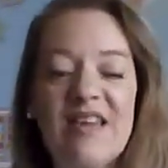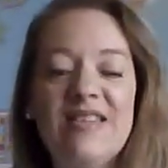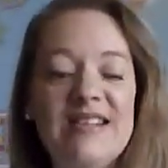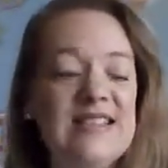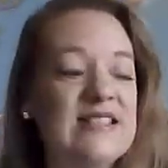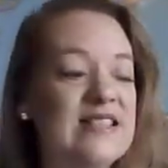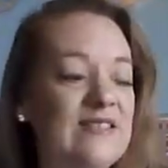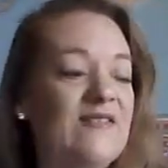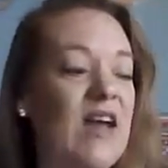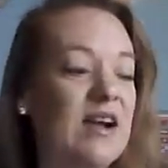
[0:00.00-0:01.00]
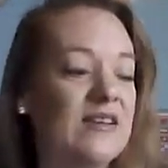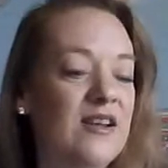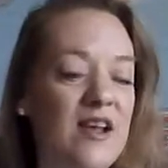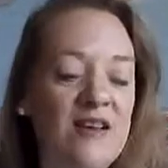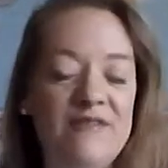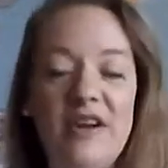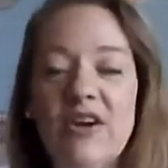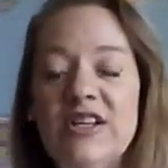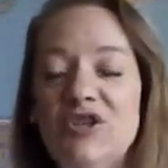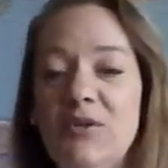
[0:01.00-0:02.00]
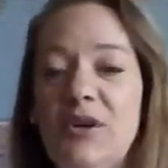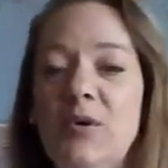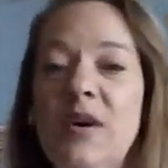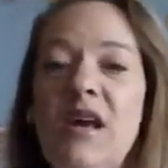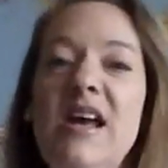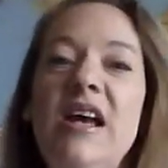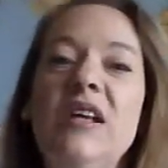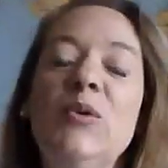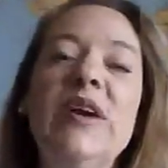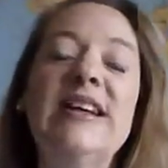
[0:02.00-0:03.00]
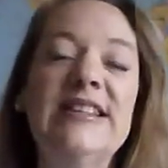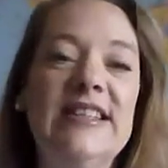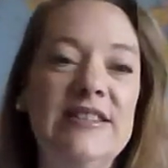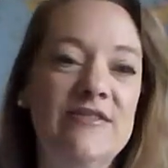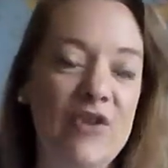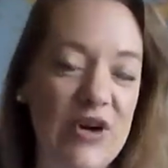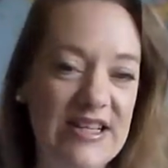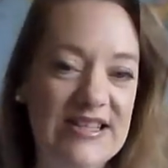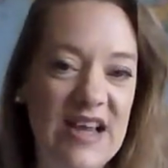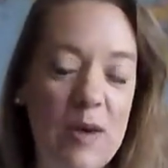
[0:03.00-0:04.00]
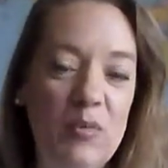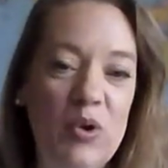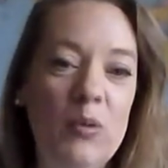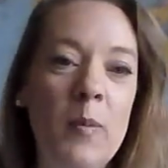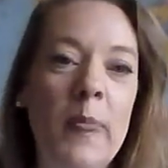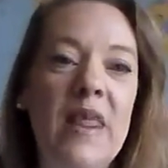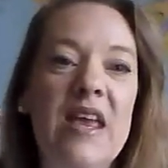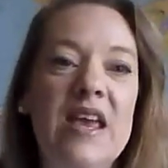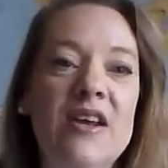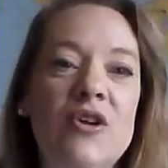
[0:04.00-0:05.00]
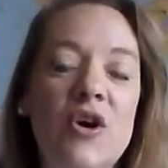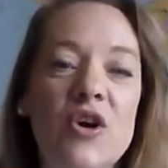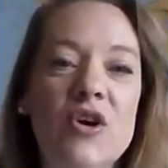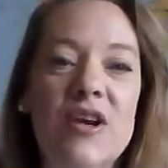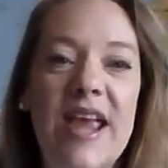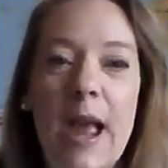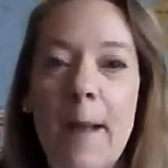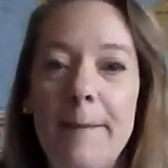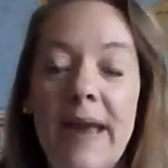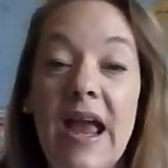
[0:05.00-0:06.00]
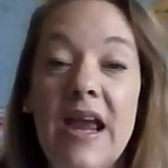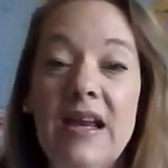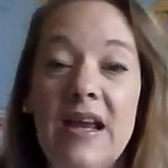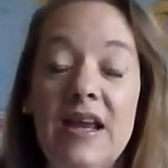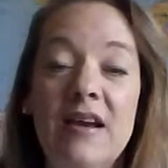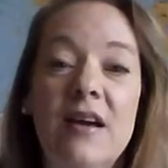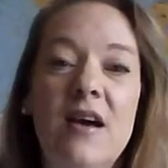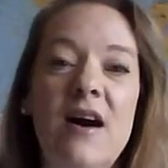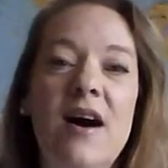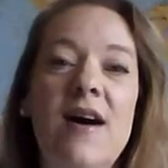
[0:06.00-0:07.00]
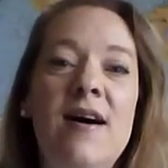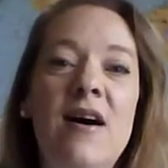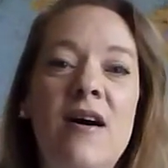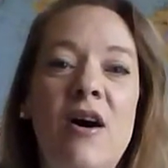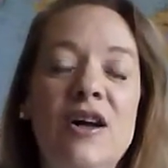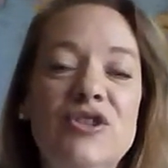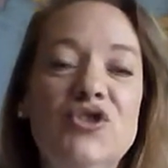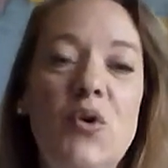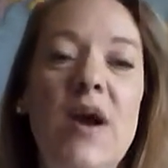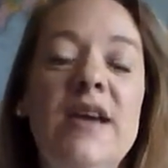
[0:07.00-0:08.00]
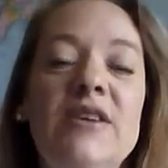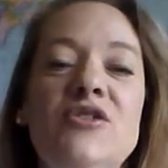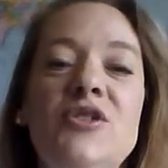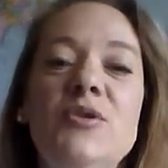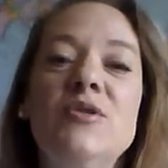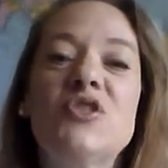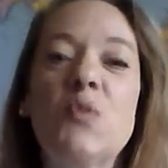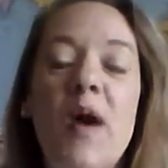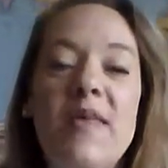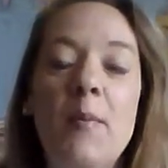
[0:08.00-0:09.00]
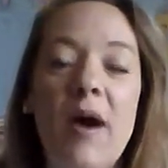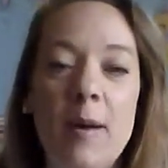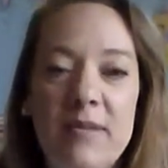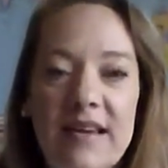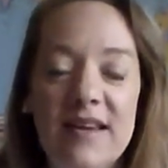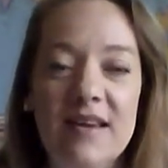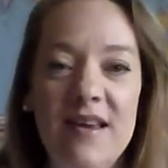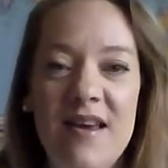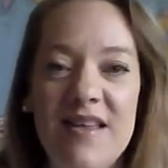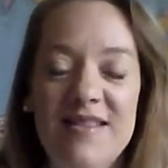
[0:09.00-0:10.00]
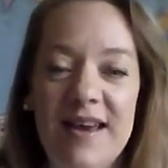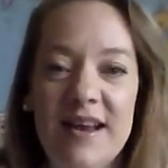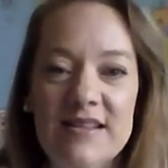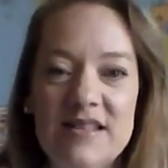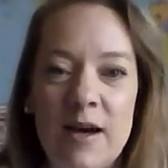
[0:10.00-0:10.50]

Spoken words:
This is in fact very true. Hillary Clinton, for example, in her campaigning on trying to sway the public that